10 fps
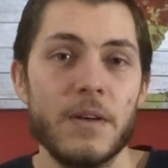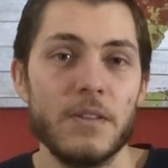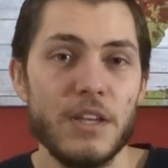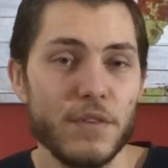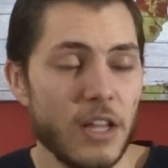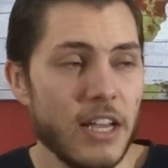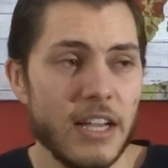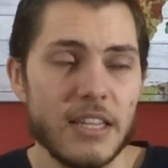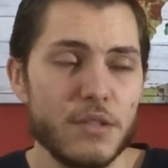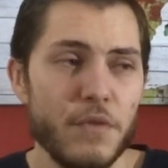Leave a
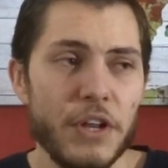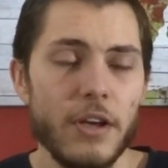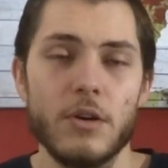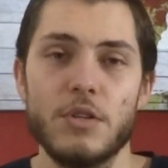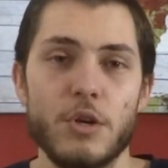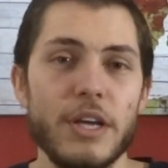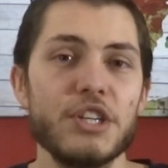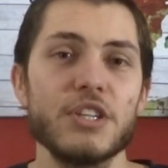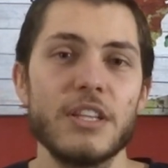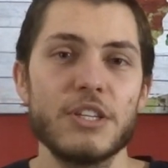like on this video.
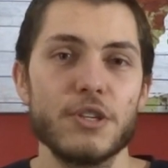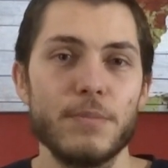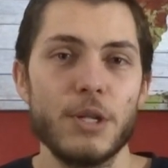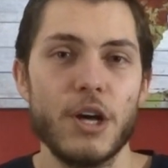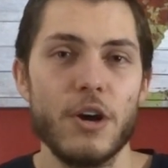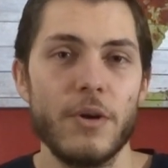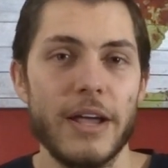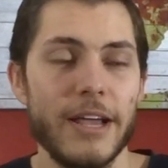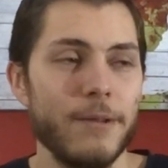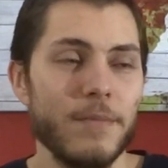Donation links are below,
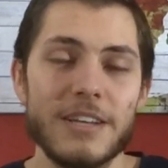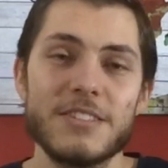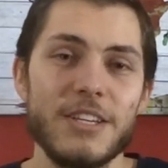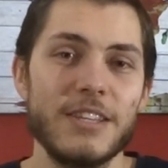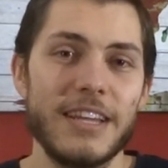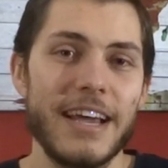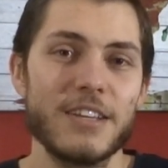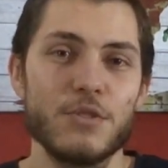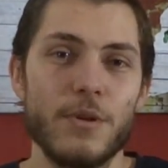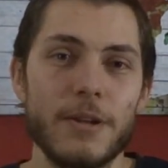and I'll see you in the
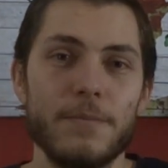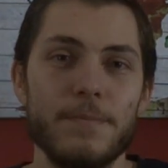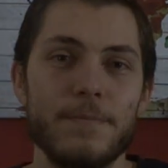next one.